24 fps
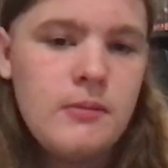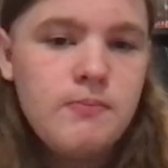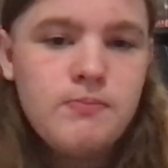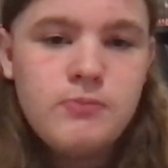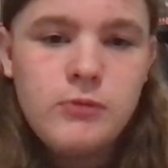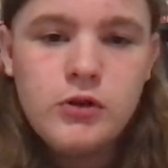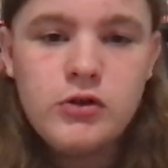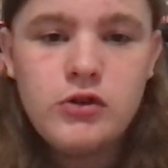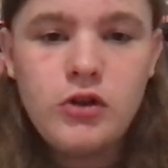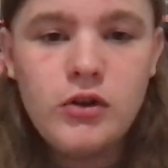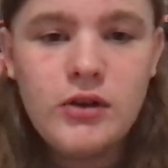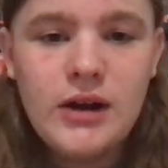
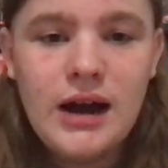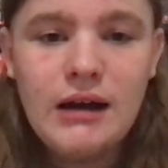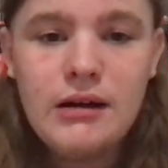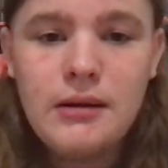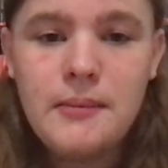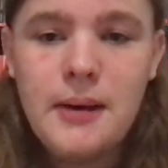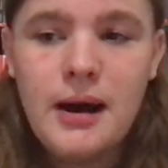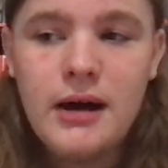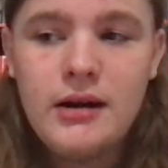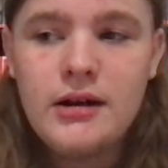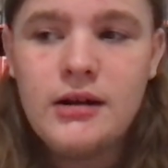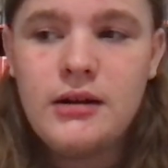There's no doubt
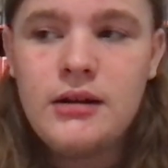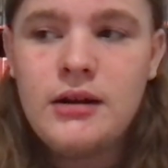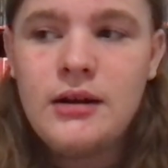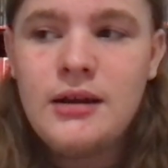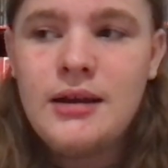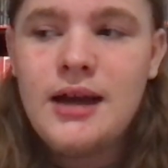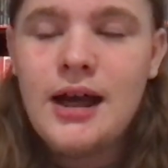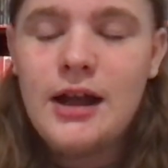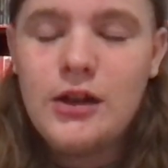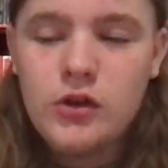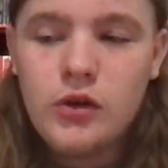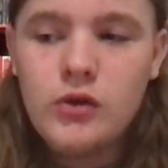about it.
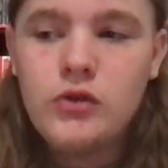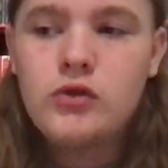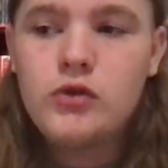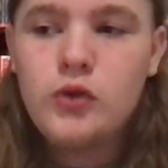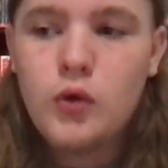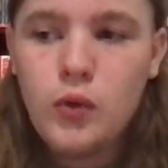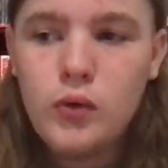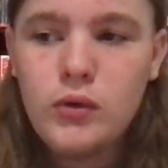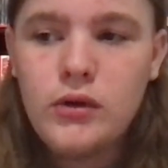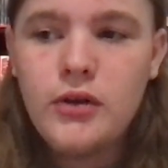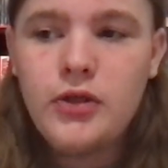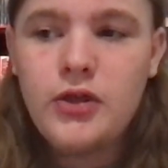And so it's
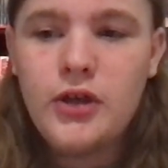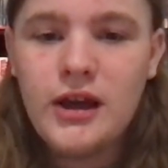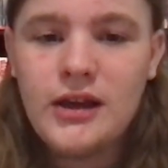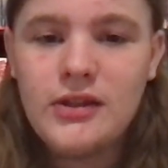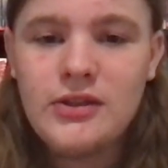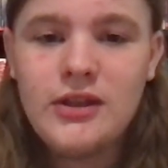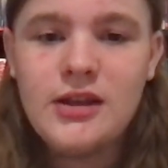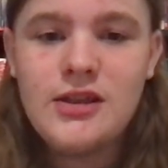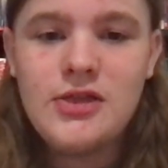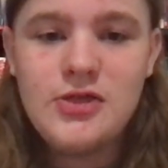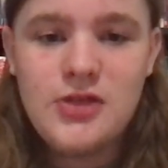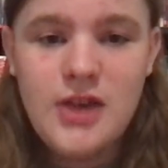cool to think
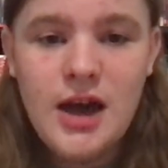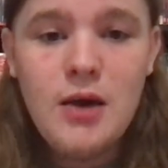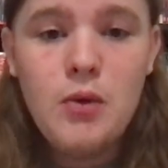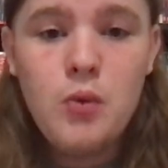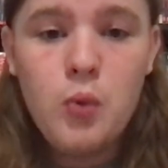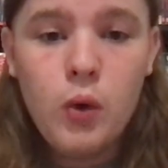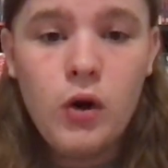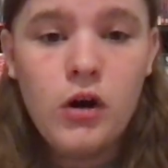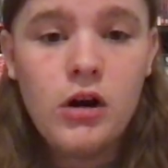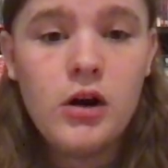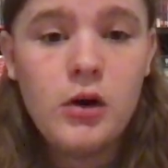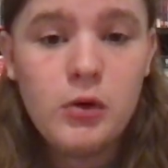that they
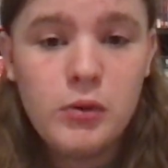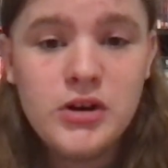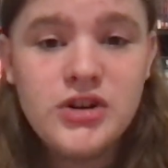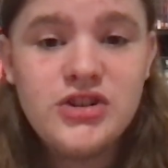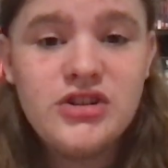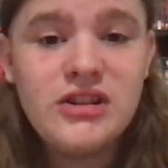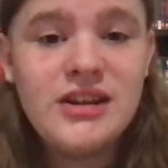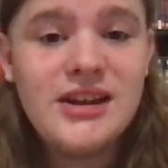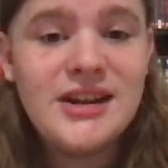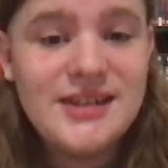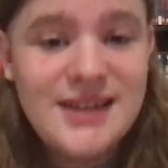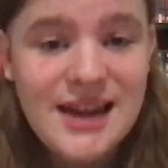were
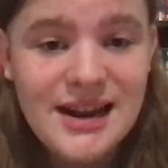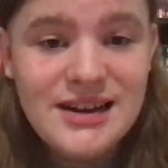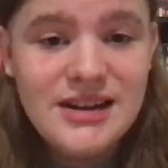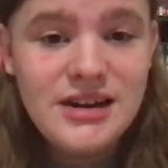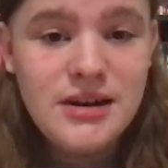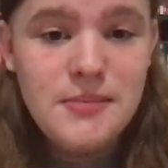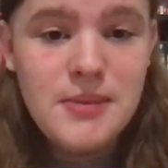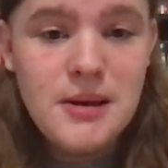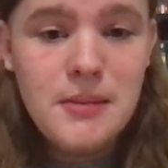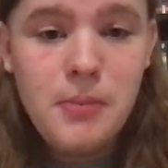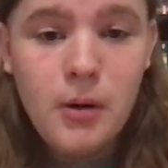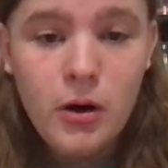originally intended to
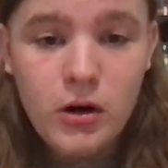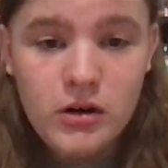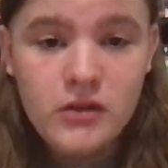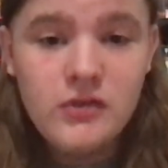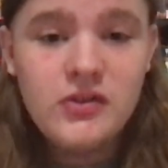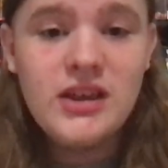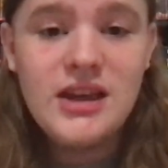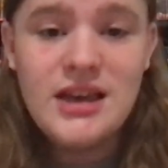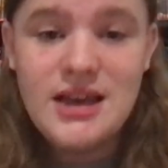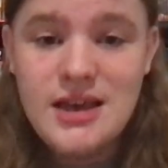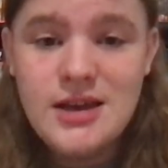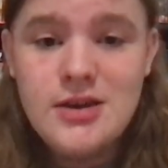be part of
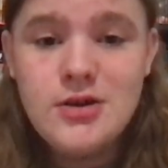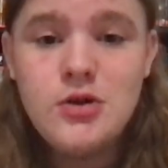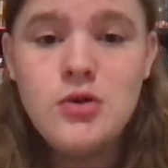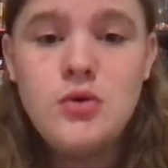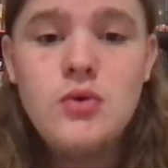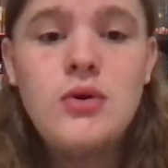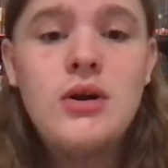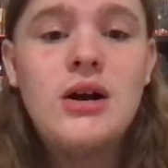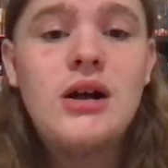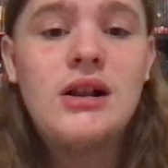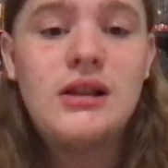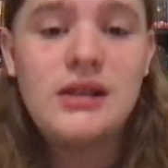the
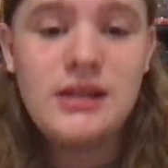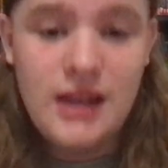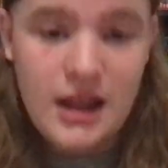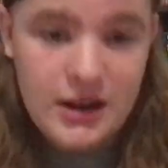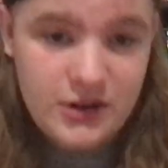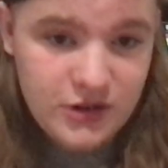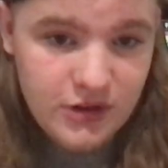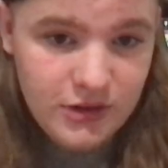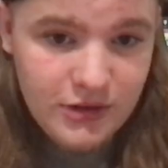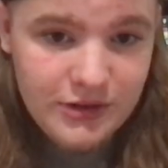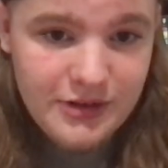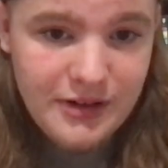EU
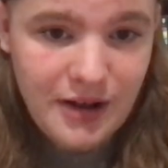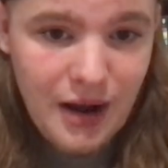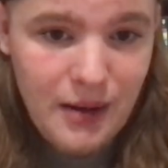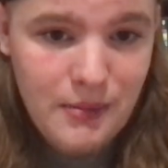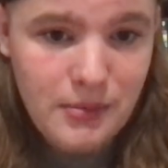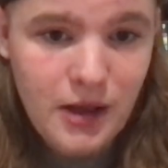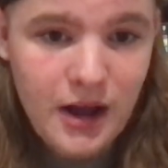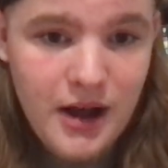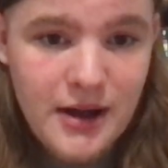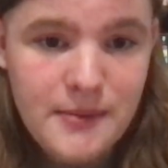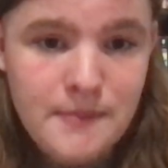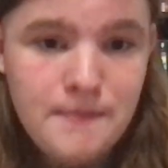Legends
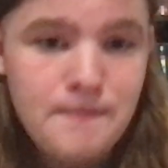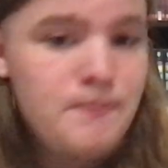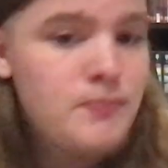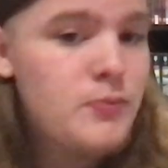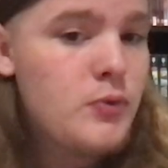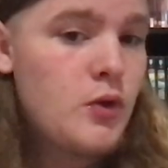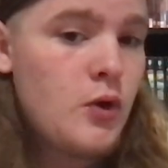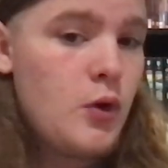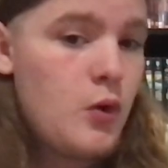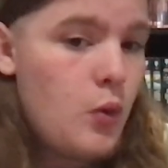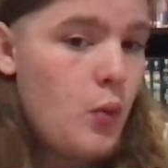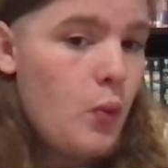timeline.
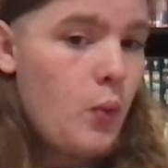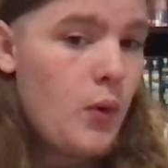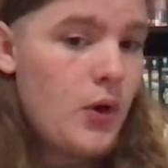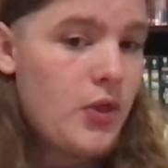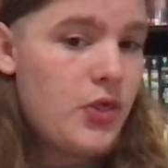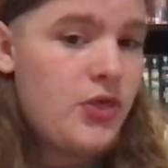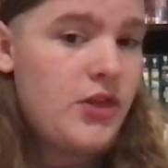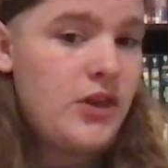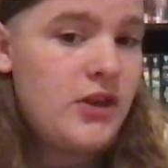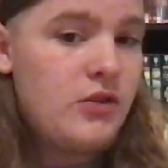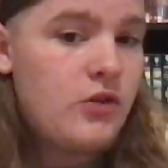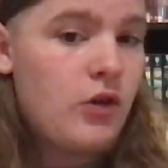
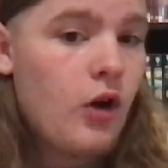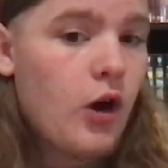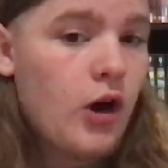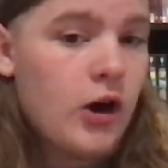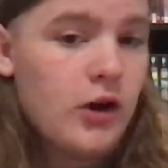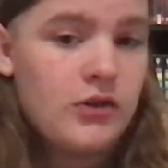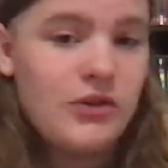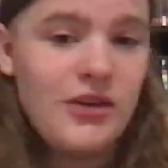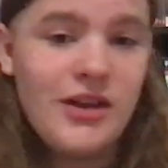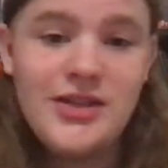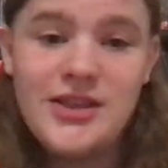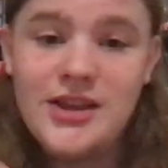With these
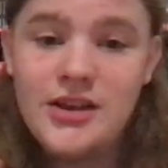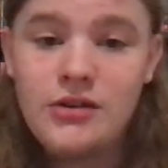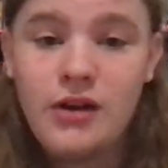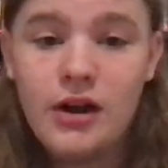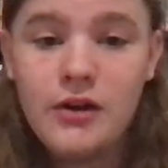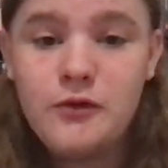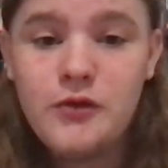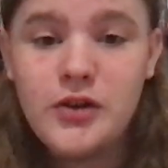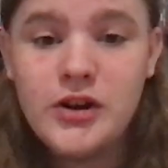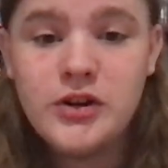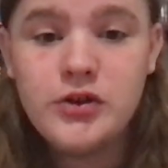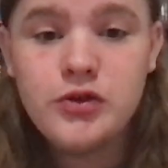arcs and these
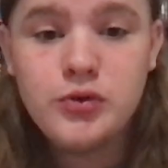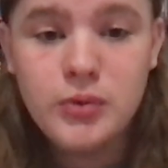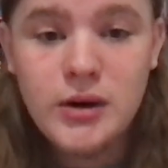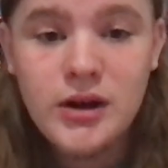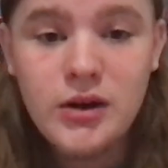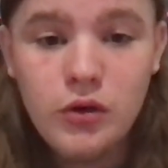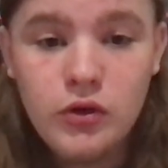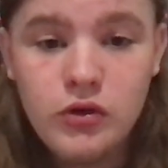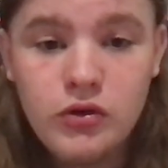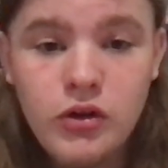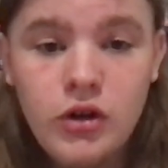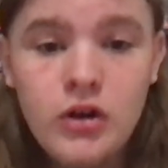unfinished
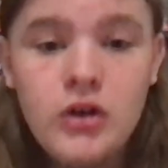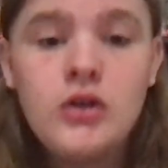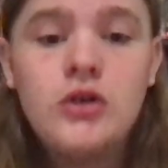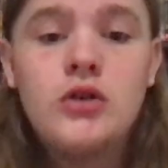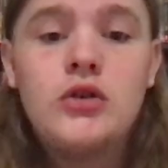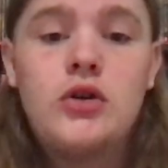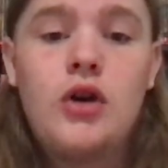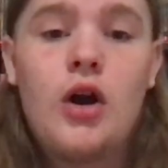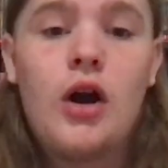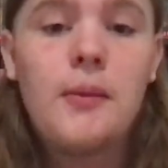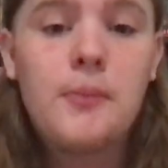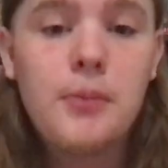reels
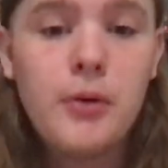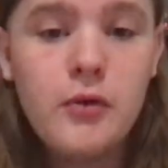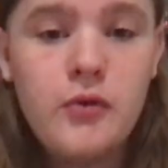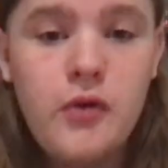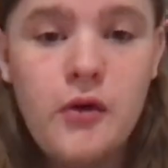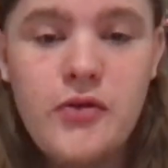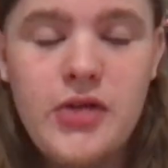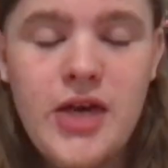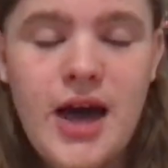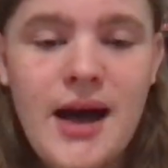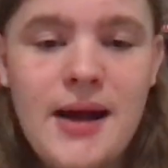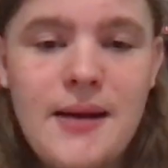are proof
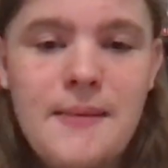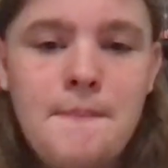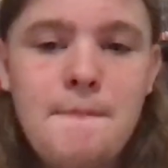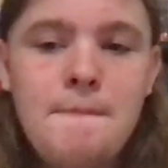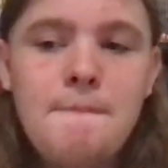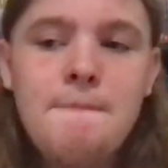of that.